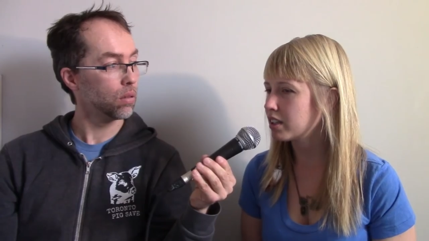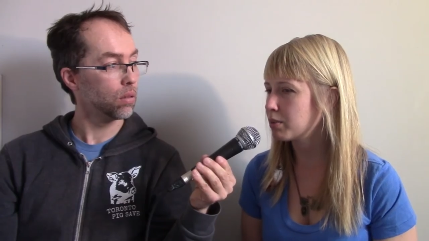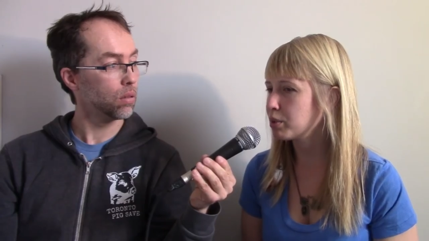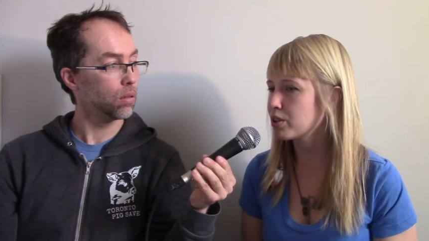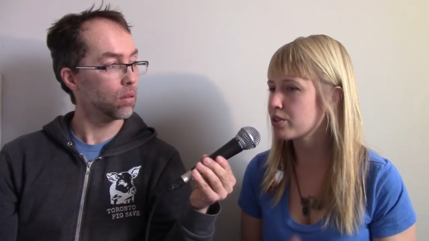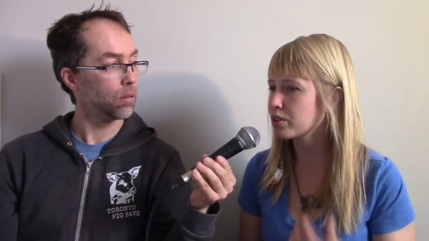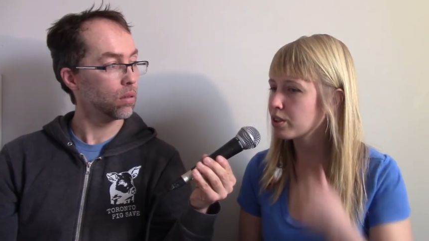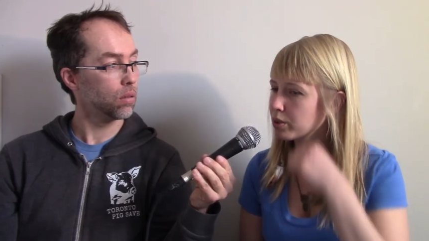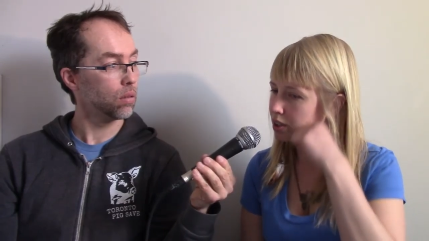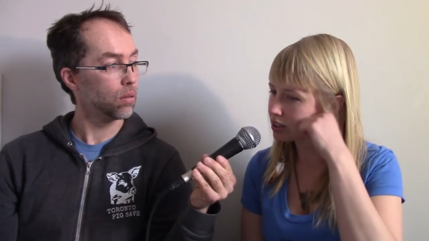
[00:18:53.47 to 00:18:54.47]
Speaker 1: a couple years
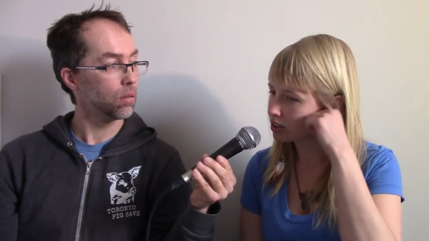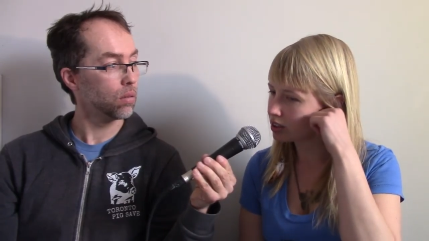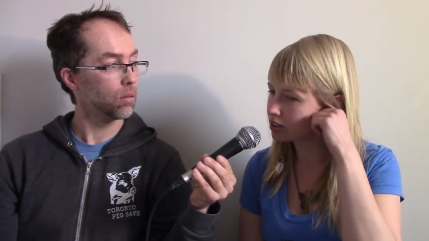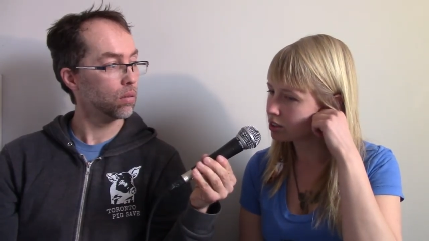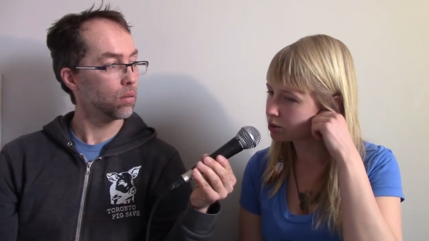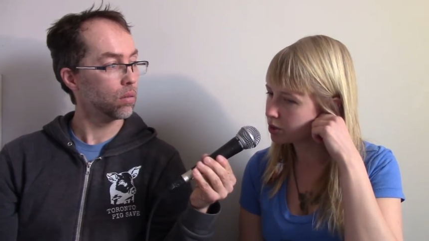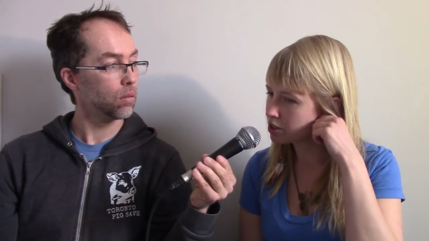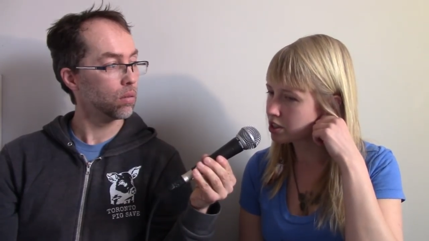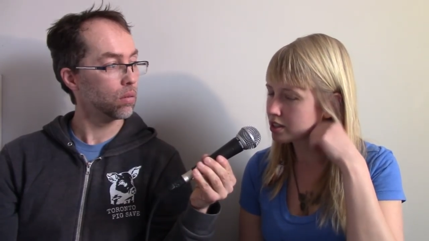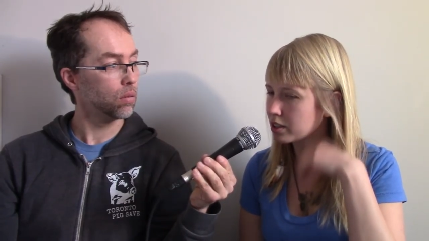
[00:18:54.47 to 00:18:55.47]
ago when I started to
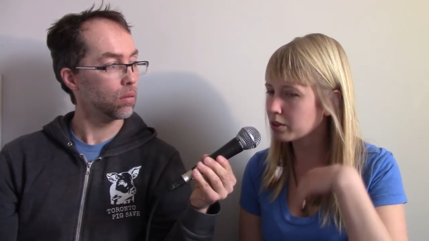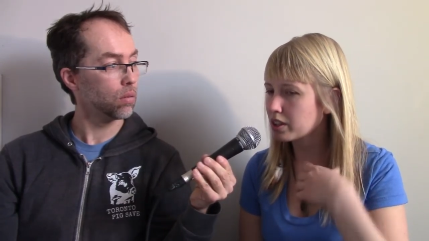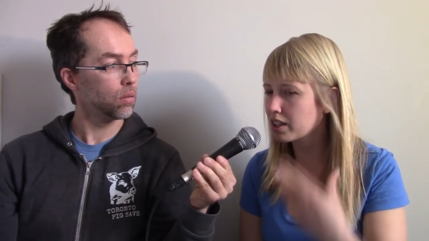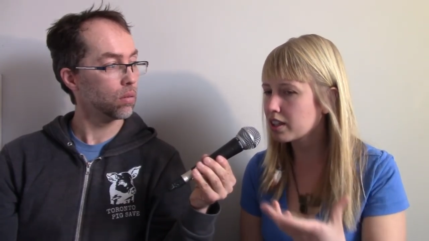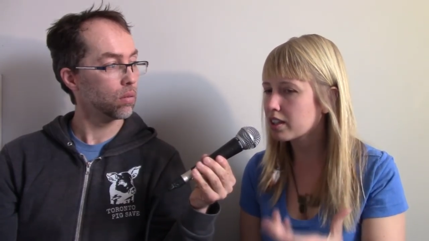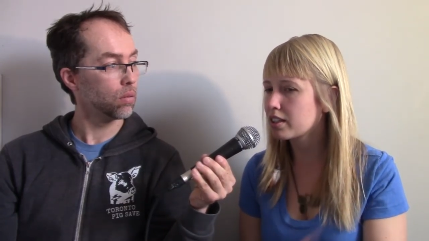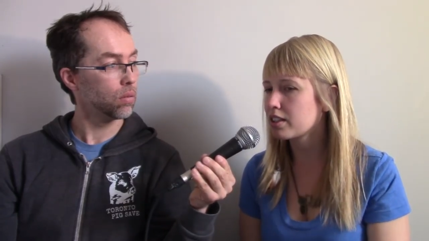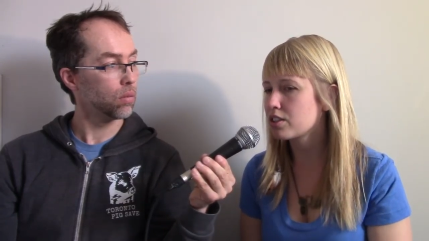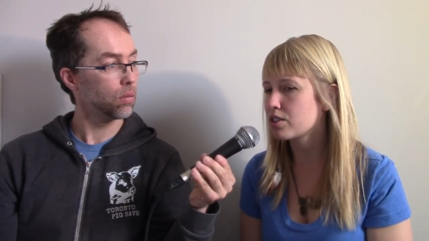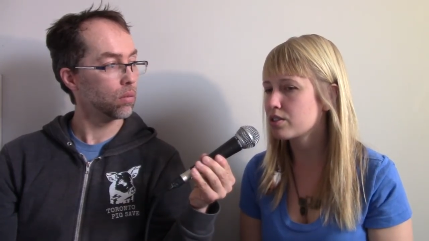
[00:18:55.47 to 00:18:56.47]
switch. I said, okay, can
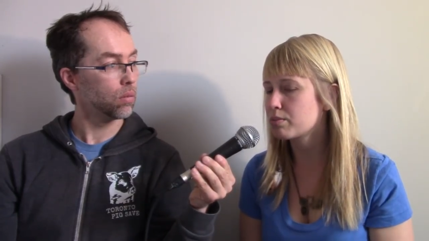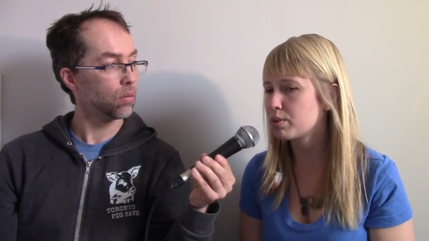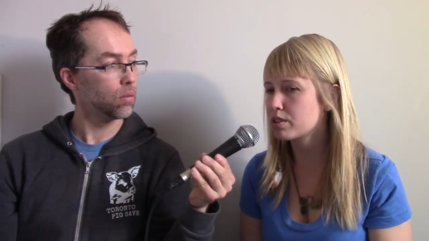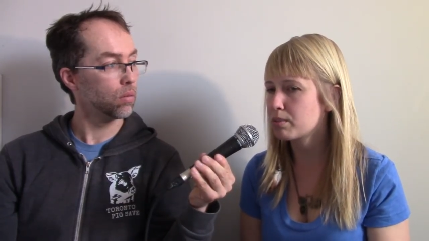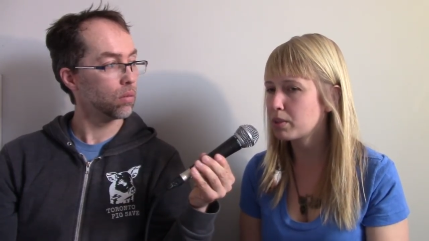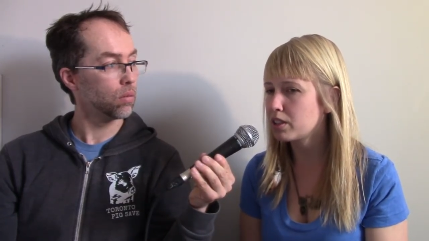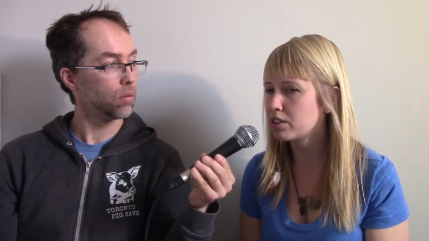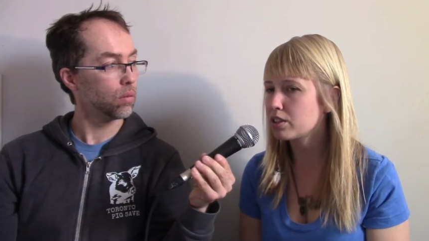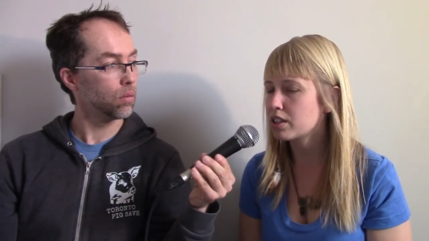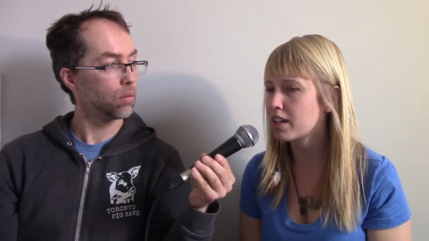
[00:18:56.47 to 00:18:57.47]
I just put some money in
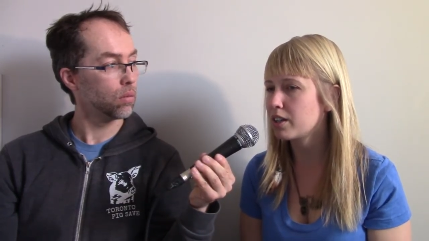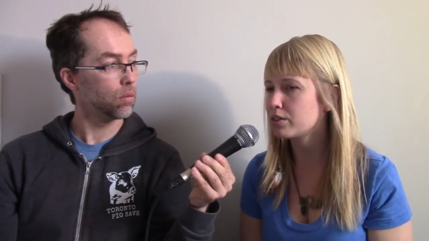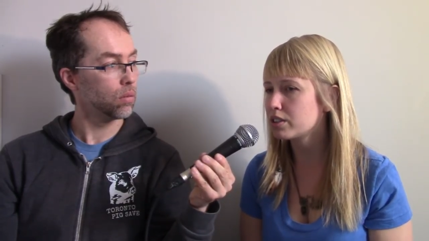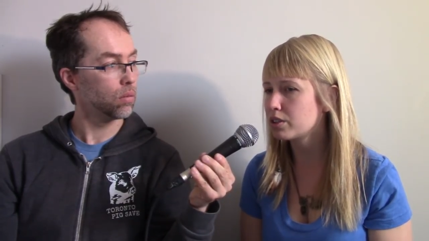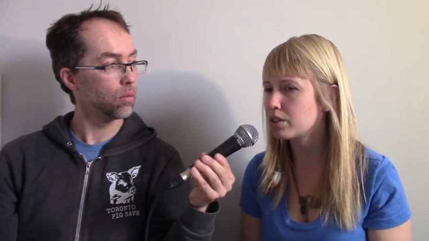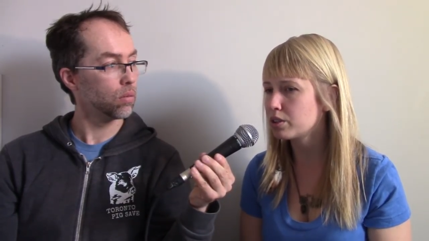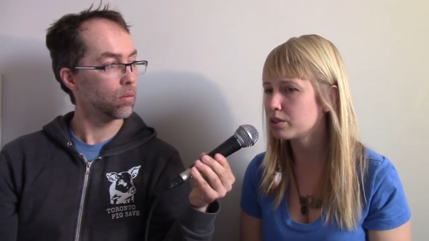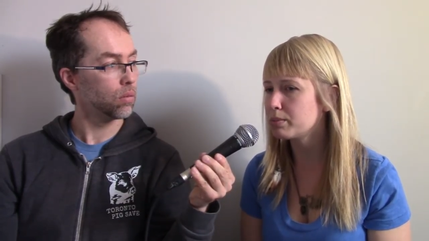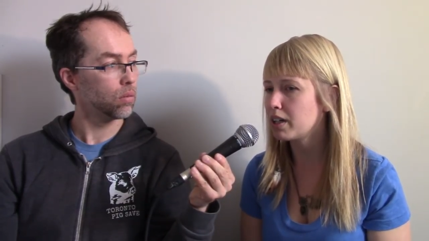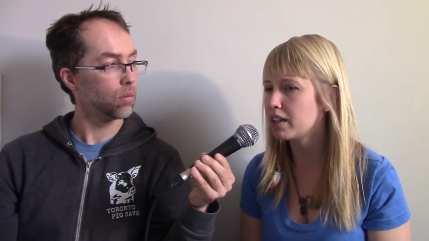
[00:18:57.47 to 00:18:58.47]
your account and I'll
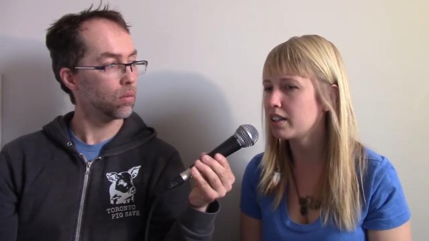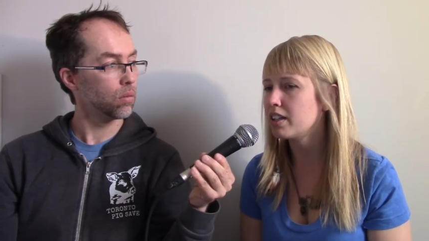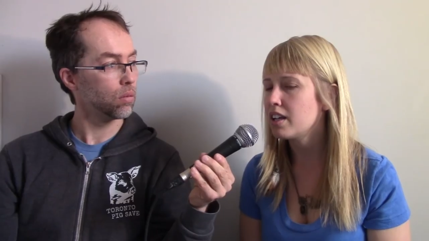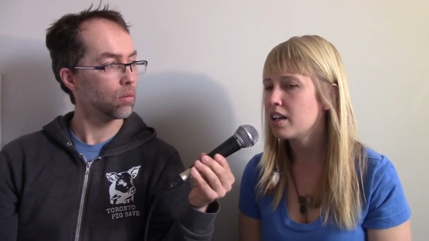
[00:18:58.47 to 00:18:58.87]
close mine?